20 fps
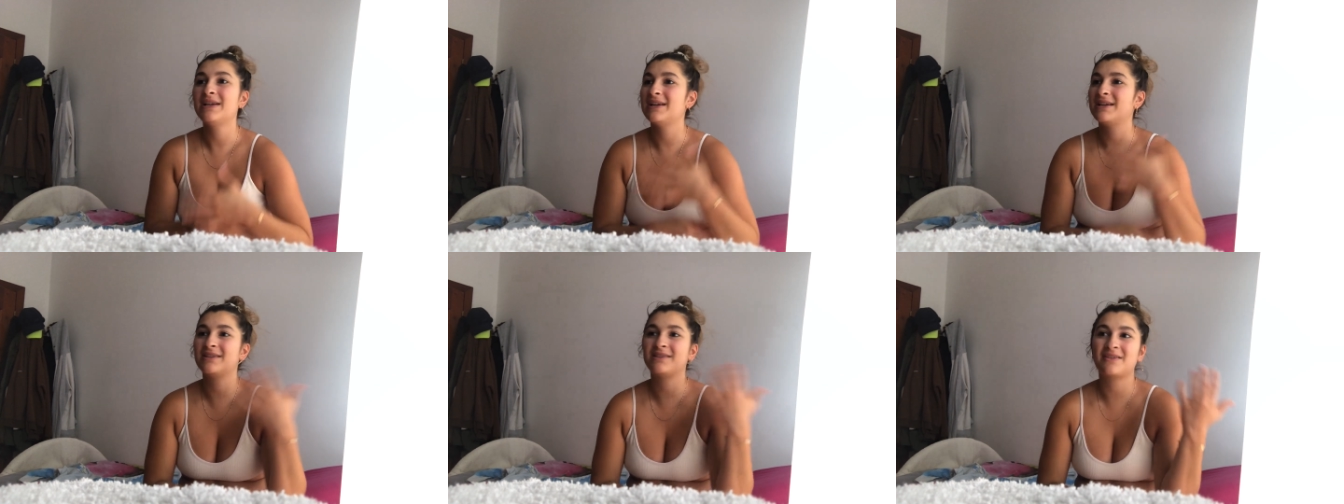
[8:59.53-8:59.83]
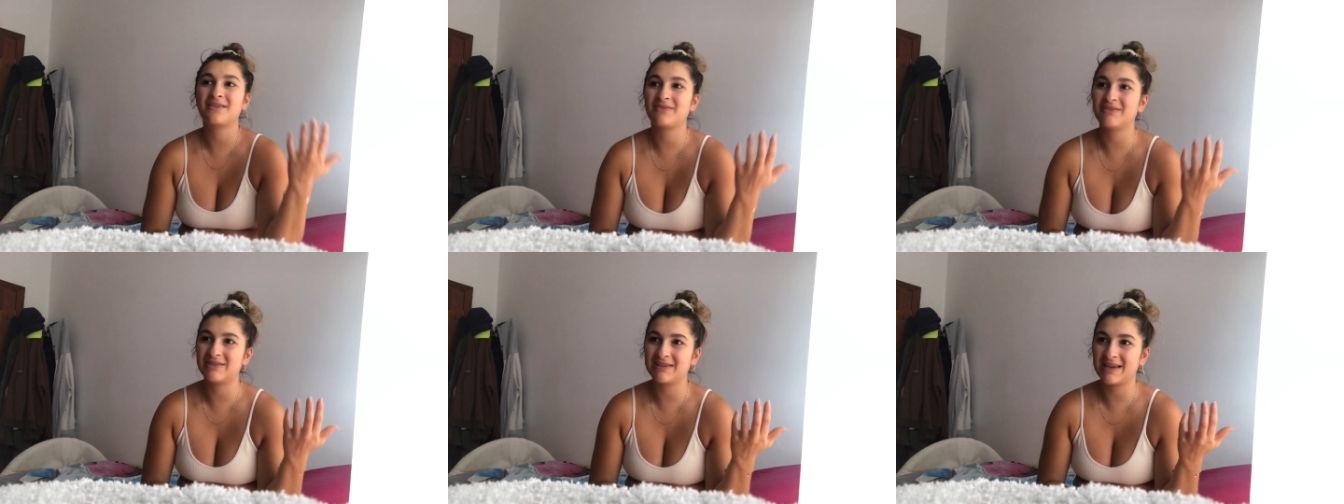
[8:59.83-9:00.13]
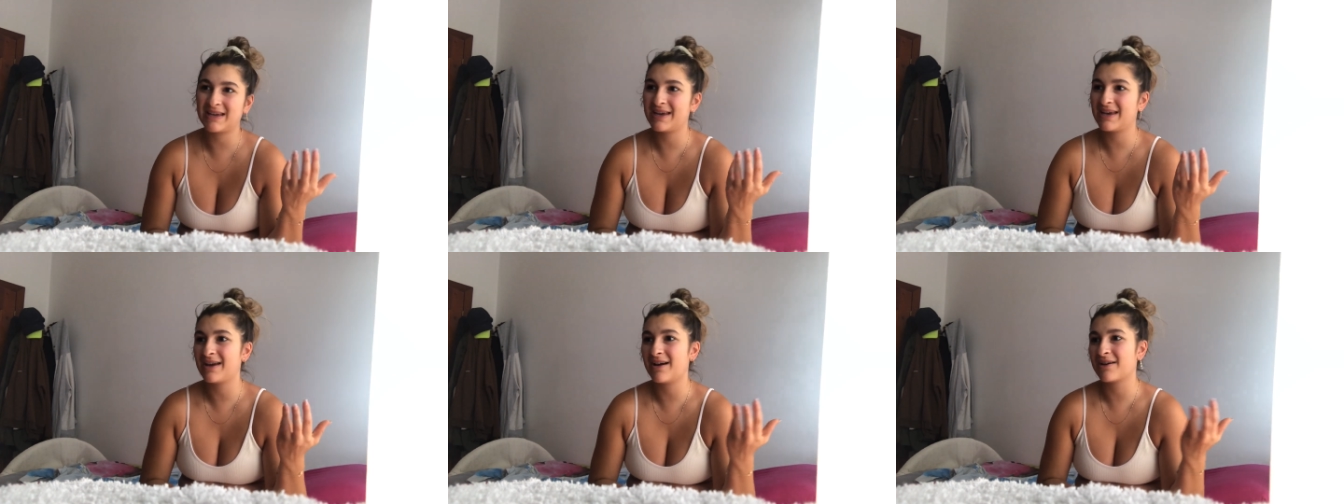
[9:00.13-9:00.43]
Another
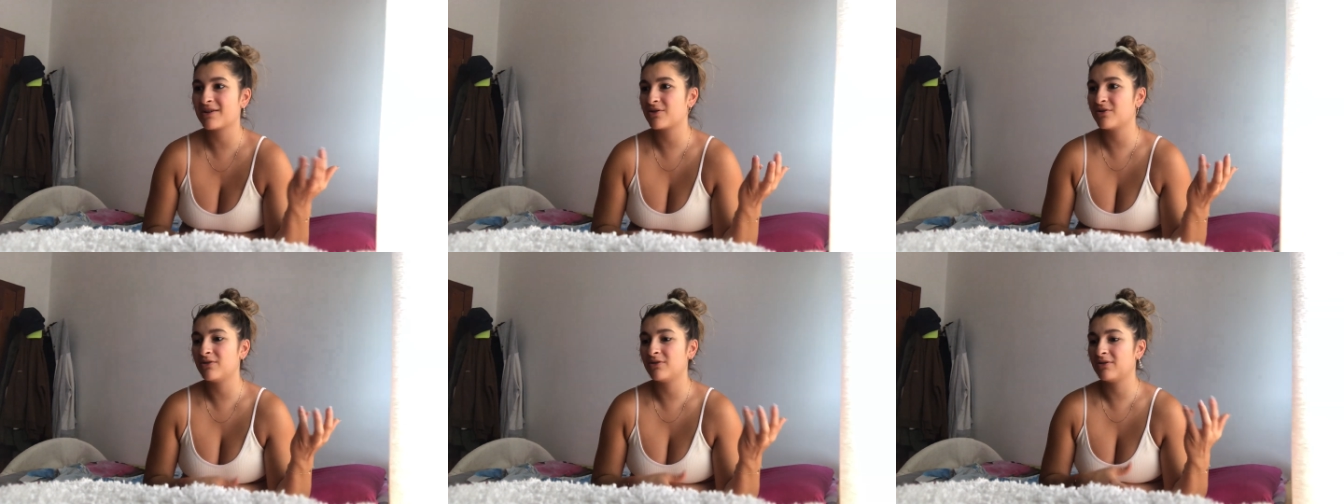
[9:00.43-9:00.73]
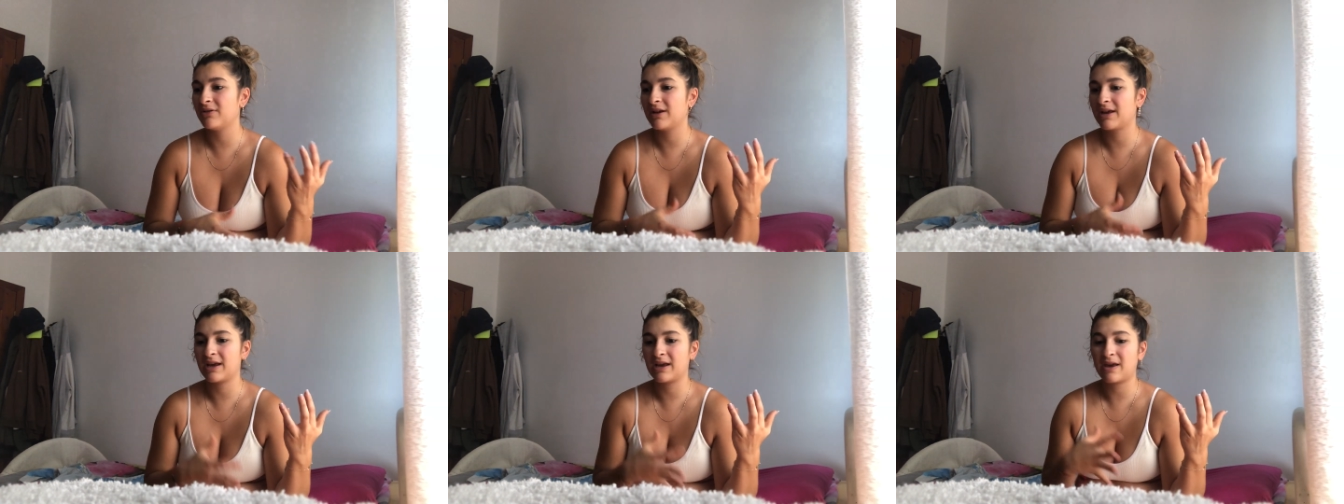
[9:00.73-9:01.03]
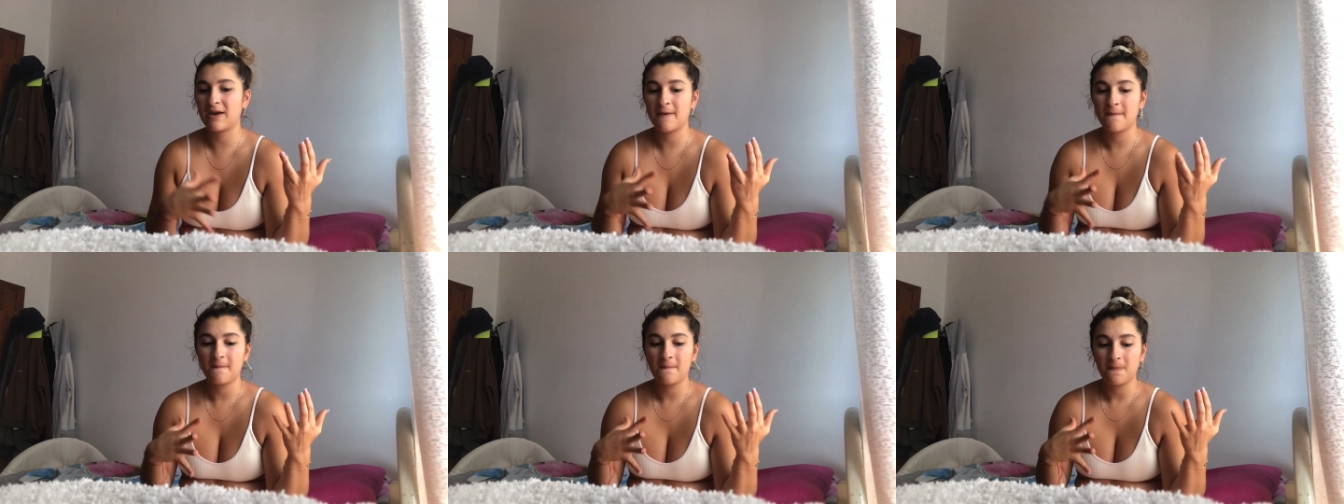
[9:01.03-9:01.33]
day I got like